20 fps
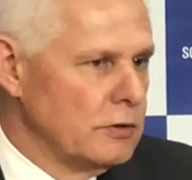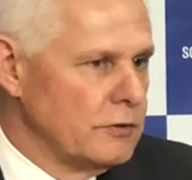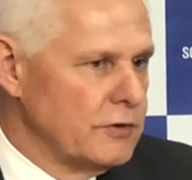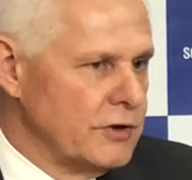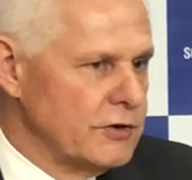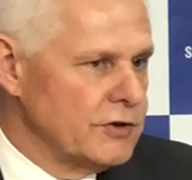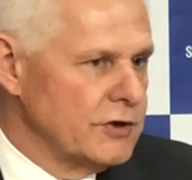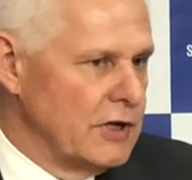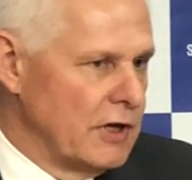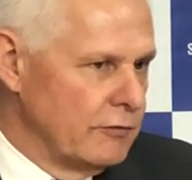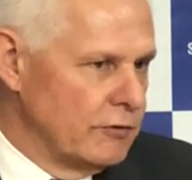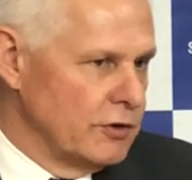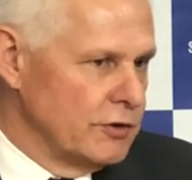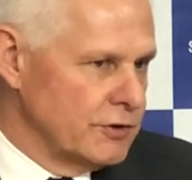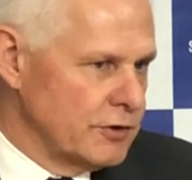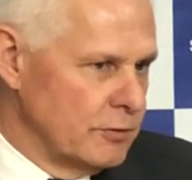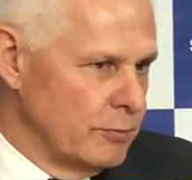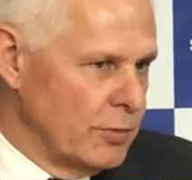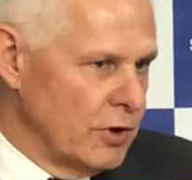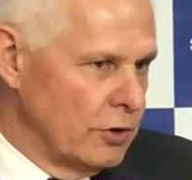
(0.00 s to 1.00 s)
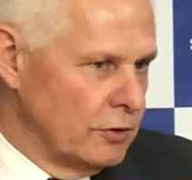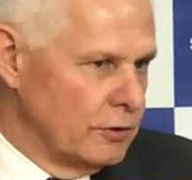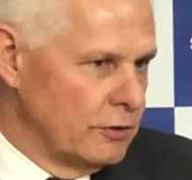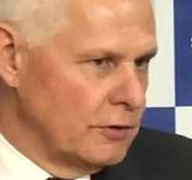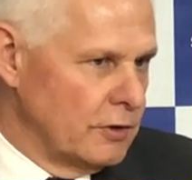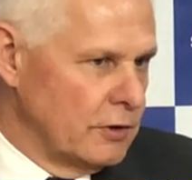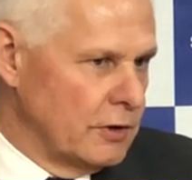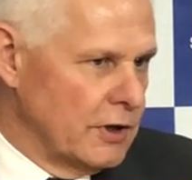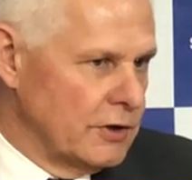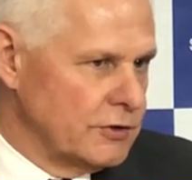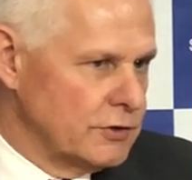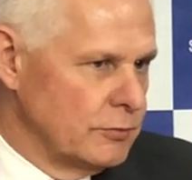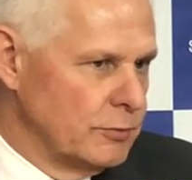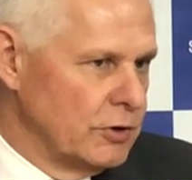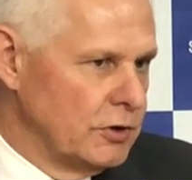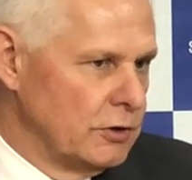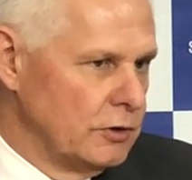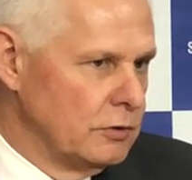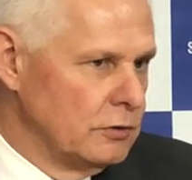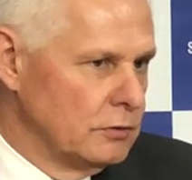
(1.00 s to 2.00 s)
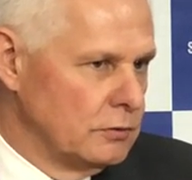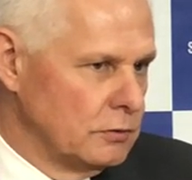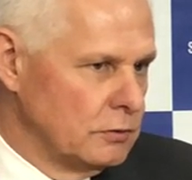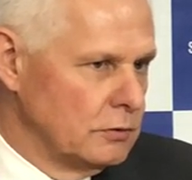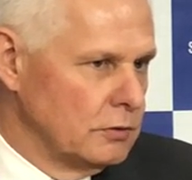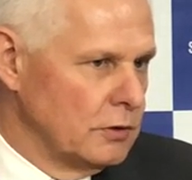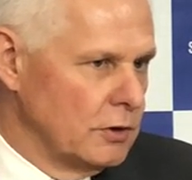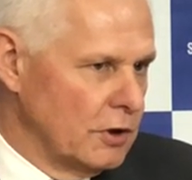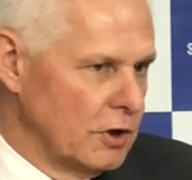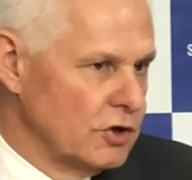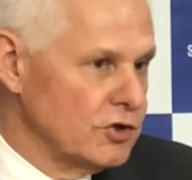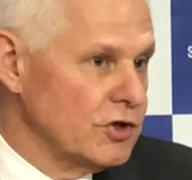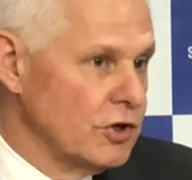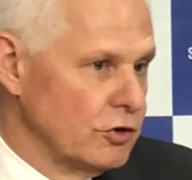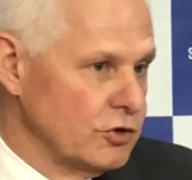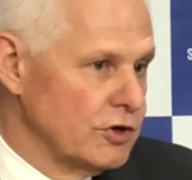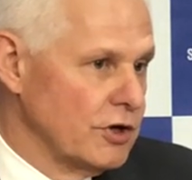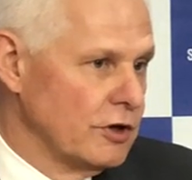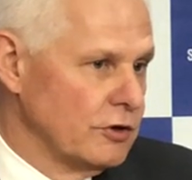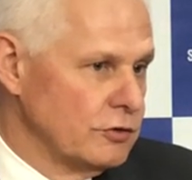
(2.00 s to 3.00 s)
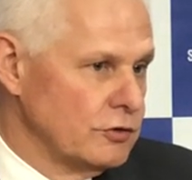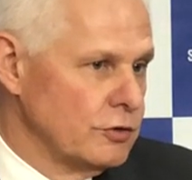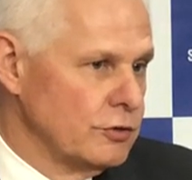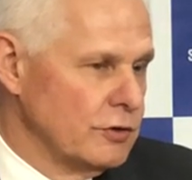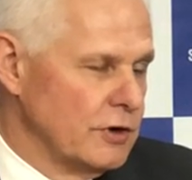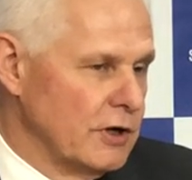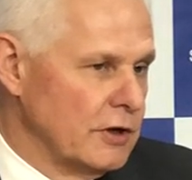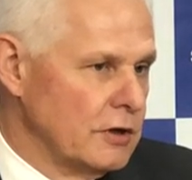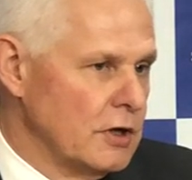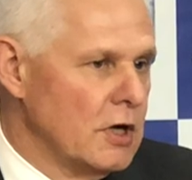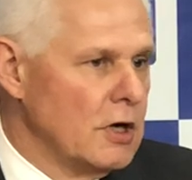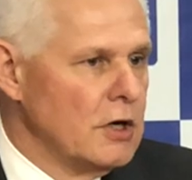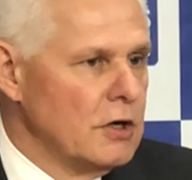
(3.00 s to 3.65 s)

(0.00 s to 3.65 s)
there's an evidence component that has to be associated to that.